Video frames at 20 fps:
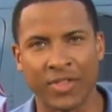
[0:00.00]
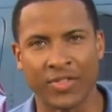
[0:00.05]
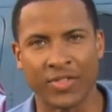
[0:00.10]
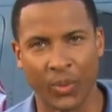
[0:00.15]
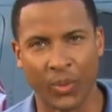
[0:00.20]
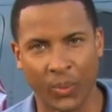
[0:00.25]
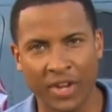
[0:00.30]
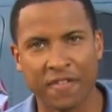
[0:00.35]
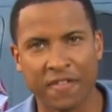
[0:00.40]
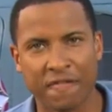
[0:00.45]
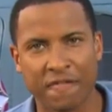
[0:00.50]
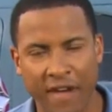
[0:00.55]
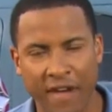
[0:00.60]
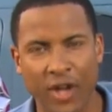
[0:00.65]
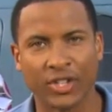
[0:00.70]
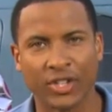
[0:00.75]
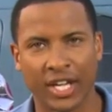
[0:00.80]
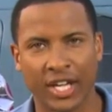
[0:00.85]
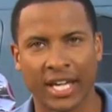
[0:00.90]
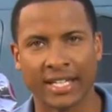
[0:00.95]
that we
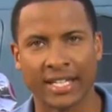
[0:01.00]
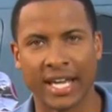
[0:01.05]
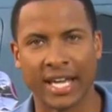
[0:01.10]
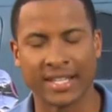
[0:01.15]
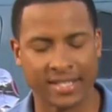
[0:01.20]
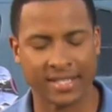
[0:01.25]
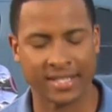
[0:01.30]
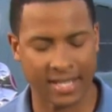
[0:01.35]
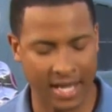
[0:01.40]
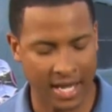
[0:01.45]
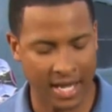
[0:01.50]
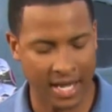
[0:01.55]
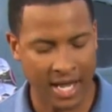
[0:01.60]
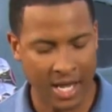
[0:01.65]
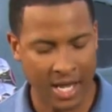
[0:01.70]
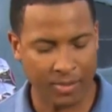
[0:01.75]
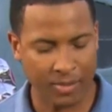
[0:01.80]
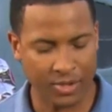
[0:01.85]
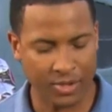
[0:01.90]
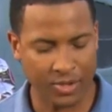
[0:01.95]
felt here yesterday,
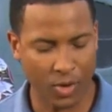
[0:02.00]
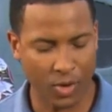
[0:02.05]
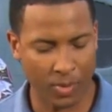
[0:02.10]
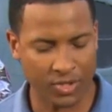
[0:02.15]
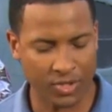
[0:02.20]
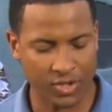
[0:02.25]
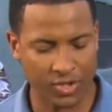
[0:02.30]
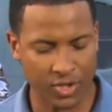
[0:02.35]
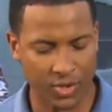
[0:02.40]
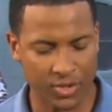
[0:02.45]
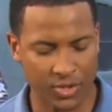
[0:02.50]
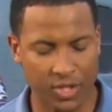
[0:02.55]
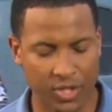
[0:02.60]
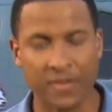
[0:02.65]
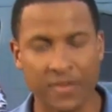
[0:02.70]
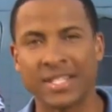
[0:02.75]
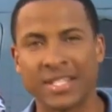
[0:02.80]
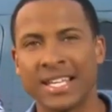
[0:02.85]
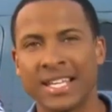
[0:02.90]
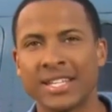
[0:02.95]
Ms. Roberts
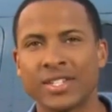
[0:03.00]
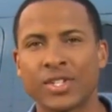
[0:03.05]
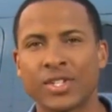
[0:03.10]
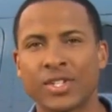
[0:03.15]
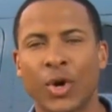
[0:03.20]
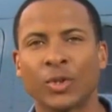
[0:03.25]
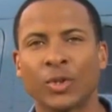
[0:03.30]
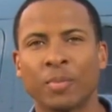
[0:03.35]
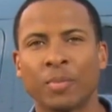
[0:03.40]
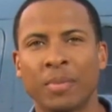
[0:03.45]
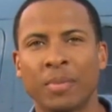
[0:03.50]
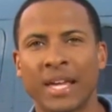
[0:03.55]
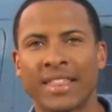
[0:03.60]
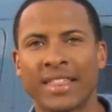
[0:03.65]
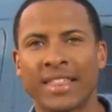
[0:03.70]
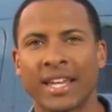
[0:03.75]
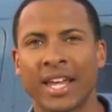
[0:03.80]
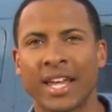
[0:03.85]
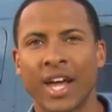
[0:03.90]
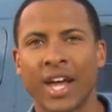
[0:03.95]
Joseph's niece told me
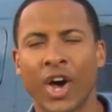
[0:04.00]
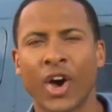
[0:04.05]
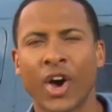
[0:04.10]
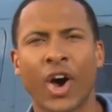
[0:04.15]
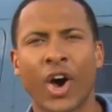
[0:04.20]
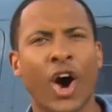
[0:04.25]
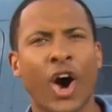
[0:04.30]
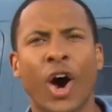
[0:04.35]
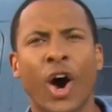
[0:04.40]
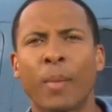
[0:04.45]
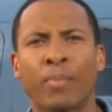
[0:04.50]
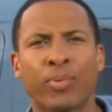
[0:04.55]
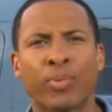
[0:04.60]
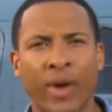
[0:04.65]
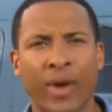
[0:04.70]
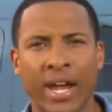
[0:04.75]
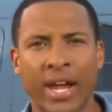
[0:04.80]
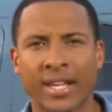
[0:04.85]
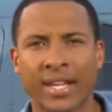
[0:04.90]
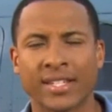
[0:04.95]
that her heart
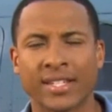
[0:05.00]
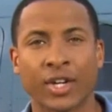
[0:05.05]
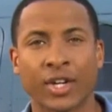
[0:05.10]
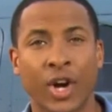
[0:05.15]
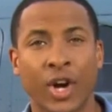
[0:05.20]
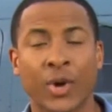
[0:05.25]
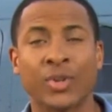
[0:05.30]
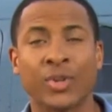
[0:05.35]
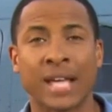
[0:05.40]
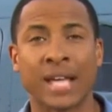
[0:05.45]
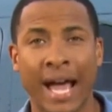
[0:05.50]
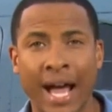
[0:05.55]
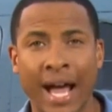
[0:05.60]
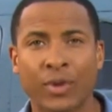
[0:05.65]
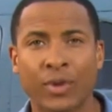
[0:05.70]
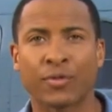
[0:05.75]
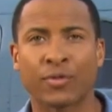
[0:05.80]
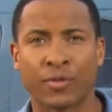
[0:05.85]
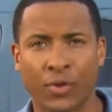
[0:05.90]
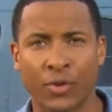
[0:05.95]
breaks and goes
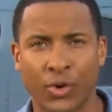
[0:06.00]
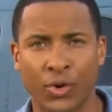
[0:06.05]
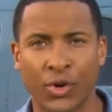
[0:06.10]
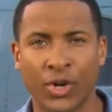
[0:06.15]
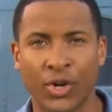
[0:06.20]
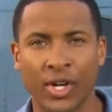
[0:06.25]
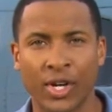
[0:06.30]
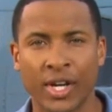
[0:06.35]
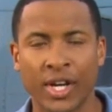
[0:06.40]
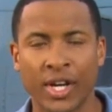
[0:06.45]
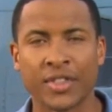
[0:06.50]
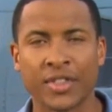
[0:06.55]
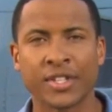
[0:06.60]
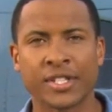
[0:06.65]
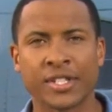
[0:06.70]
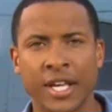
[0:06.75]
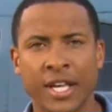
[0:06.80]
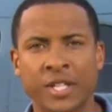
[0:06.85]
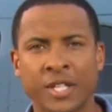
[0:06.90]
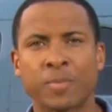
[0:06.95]
out for the
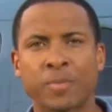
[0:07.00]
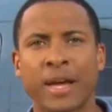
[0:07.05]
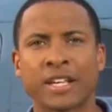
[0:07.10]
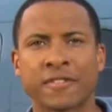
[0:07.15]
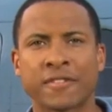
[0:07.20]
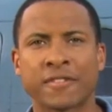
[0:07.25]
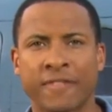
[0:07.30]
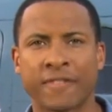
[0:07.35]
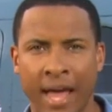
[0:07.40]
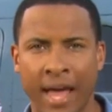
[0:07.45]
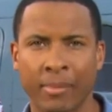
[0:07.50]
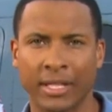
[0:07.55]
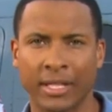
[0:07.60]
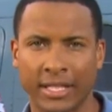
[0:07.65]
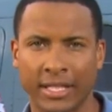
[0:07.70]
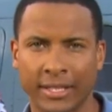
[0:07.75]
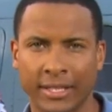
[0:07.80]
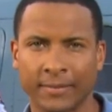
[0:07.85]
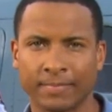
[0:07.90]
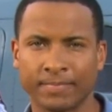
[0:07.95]
suspect's
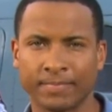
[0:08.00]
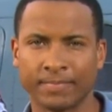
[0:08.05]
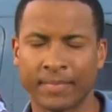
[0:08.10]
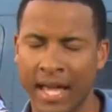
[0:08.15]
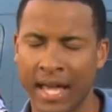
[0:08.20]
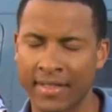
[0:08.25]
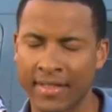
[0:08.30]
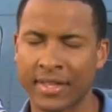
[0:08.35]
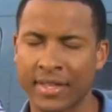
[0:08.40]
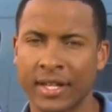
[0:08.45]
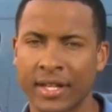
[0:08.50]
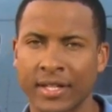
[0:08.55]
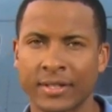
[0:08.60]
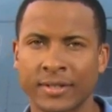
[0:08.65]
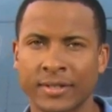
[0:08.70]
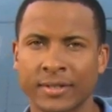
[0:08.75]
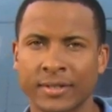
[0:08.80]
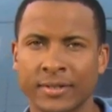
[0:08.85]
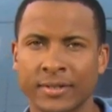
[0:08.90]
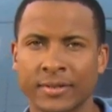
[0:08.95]
family. Anthony?
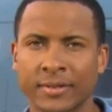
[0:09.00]
Errol,